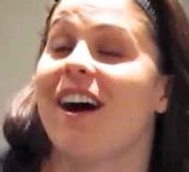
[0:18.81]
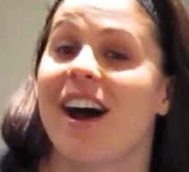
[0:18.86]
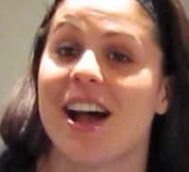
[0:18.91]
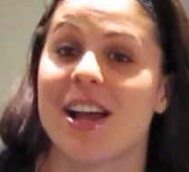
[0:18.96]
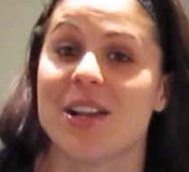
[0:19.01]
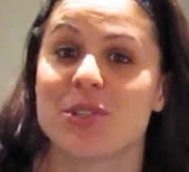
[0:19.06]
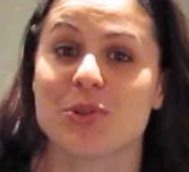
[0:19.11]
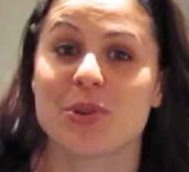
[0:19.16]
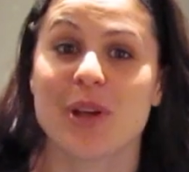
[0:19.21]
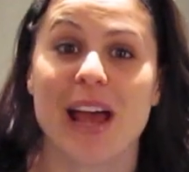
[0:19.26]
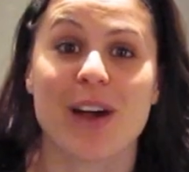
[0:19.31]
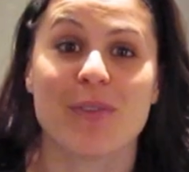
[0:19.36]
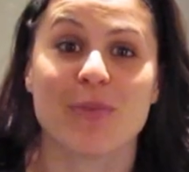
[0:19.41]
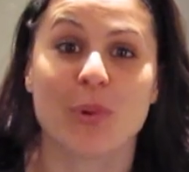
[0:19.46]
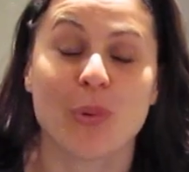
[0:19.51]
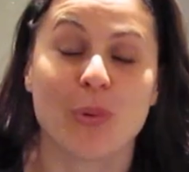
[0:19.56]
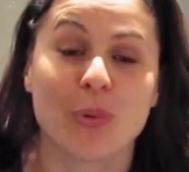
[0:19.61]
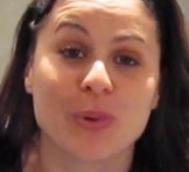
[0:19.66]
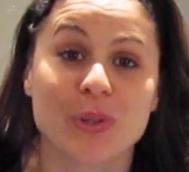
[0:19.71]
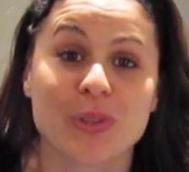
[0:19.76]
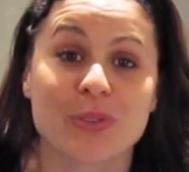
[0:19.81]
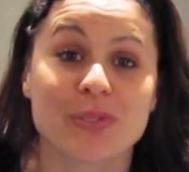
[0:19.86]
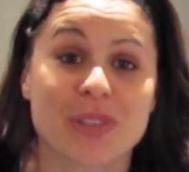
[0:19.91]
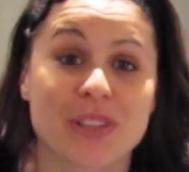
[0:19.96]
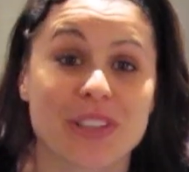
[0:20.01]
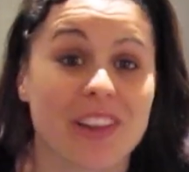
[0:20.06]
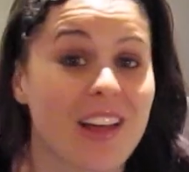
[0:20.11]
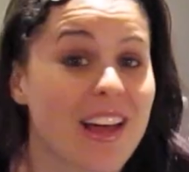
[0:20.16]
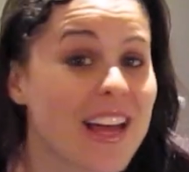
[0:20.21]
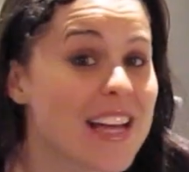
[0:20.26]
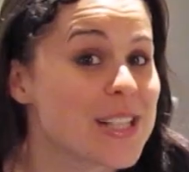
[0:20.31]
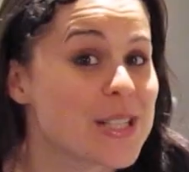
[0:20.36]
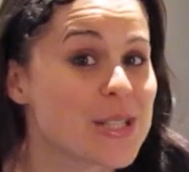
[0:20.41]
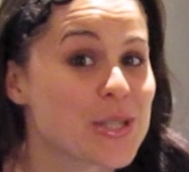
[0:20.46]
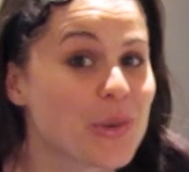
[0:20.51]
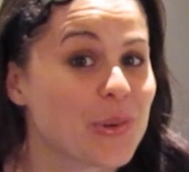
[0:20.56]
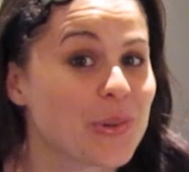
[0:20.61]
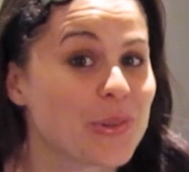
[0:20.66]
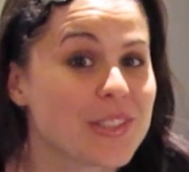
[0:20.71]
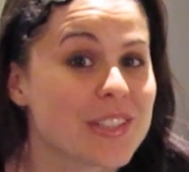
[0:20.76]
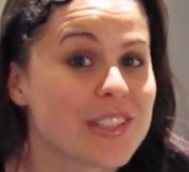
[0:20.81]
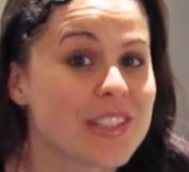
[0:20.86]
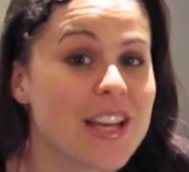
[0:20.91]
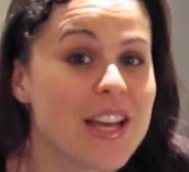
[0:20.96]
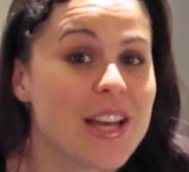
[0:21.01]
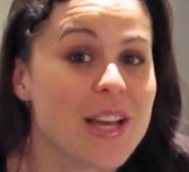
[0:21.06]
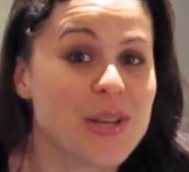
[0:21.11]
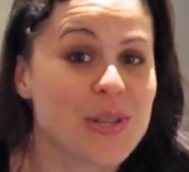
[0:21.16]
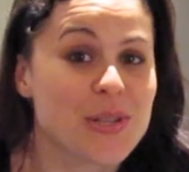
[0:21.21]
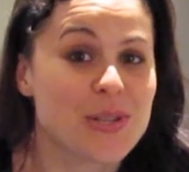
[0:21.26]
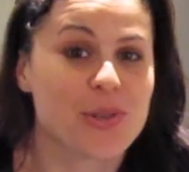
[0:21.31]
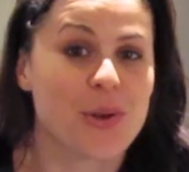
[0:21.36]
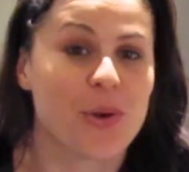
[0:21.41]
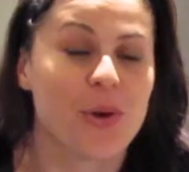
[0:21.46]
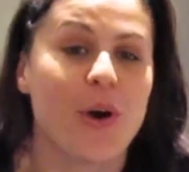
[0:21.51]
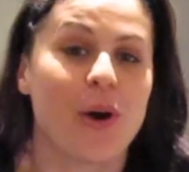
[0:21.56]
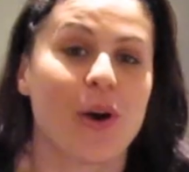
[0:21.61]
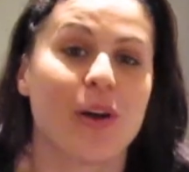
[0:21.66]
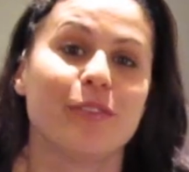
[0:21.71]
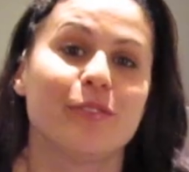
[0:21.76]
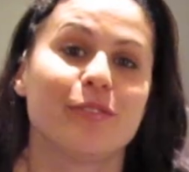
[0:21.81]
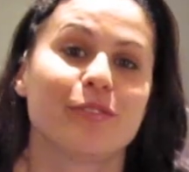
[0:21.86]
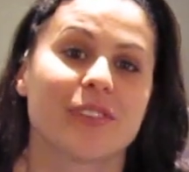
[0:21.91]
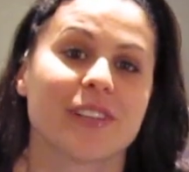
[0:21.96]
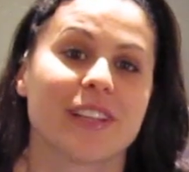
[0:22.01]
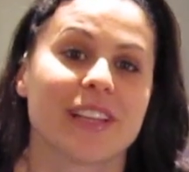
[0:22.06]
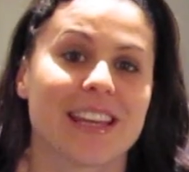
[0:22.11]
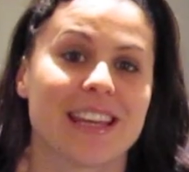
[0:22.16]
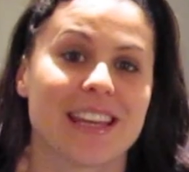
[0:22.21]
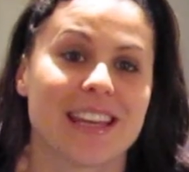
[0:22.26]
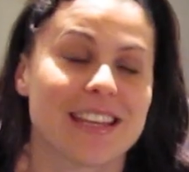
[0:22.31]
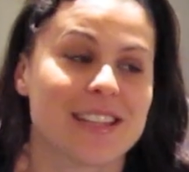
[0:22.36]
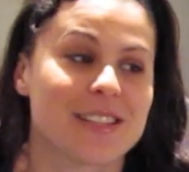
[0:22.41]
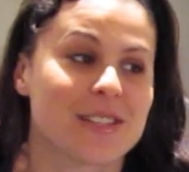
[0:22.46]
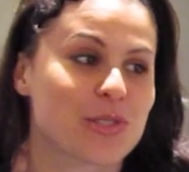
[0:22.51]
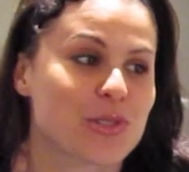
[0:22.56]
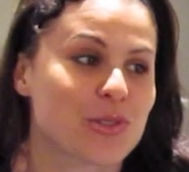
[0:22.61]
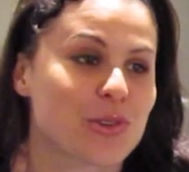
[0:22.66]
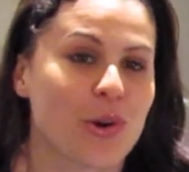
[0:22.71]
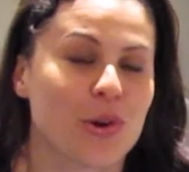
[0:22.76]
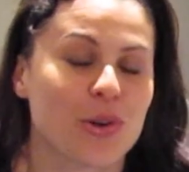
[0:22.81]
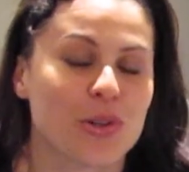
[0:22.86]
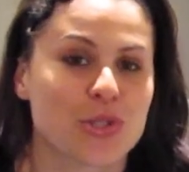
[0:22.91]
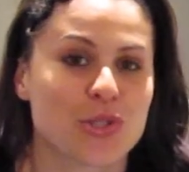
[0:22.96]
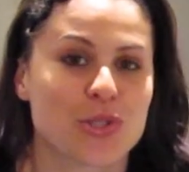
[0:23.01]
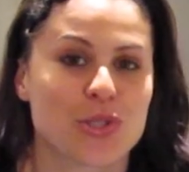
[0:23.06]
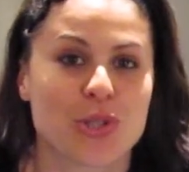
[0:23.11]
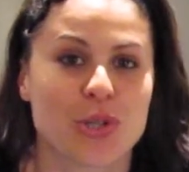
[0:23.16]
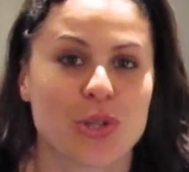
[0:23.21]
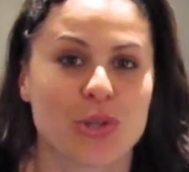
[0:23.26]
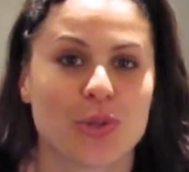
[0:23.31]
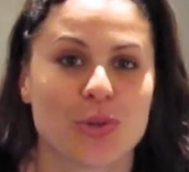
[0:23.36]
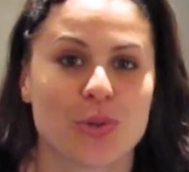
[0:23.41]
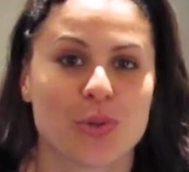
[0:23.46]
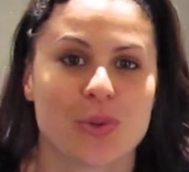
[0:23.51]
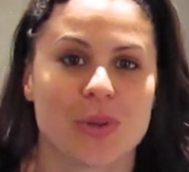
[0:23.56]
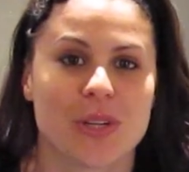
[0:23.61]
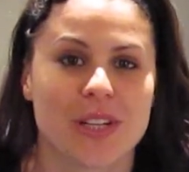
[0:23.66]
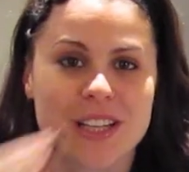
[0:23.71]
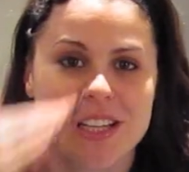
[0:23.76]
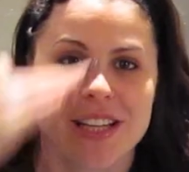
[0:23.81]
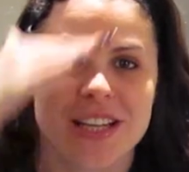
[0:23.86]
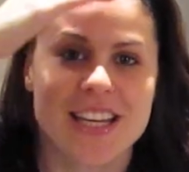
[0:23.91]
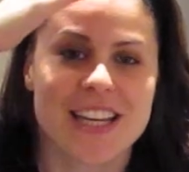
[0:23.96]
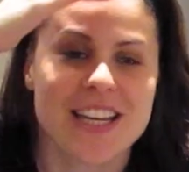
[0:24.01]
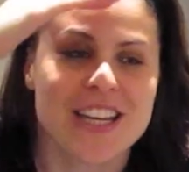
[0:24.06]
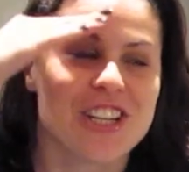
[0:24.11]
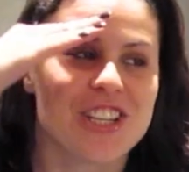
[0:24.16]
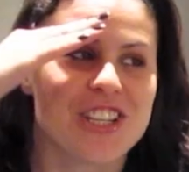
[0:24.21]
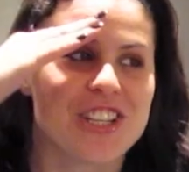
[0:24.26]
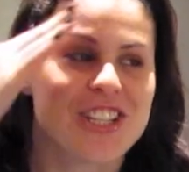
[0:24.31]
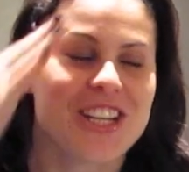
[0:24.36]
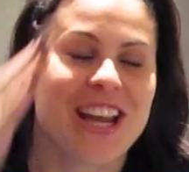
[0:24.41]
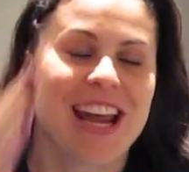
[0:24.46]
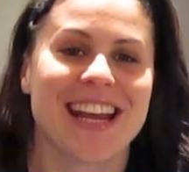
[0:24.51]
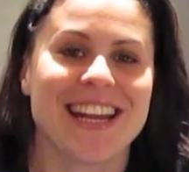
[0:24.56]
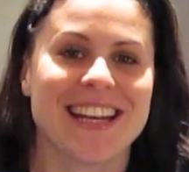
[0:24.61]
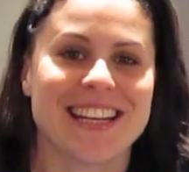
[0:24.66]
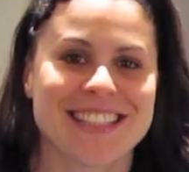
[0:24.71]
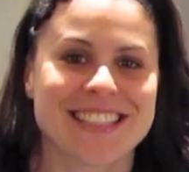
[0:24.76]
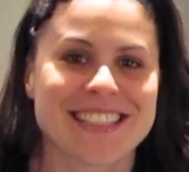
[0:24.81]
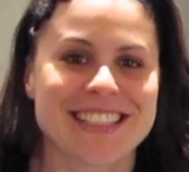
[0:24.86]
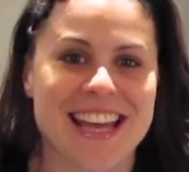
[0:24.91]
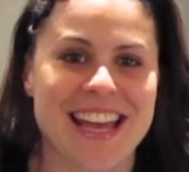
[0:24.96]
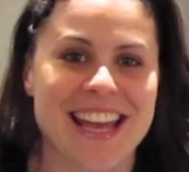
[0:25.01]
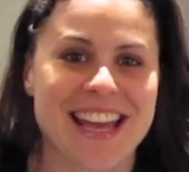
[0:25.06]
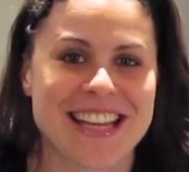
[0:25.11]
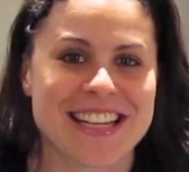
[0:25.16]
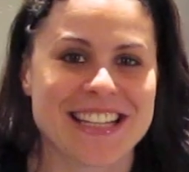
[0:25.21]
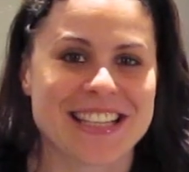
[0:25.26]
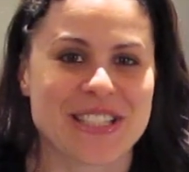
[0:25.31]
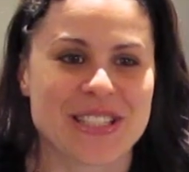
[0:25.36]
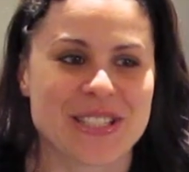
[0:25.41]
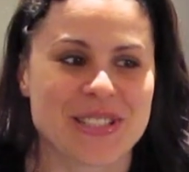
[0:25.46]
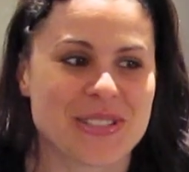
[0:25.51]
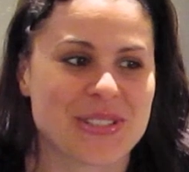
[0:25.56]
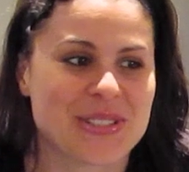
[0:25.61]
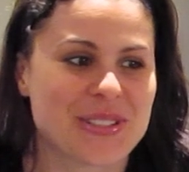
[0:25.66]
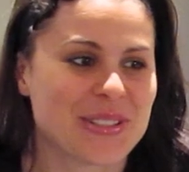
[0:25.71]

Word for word: I do have all of the lights on, so hopefully it's not too shaded and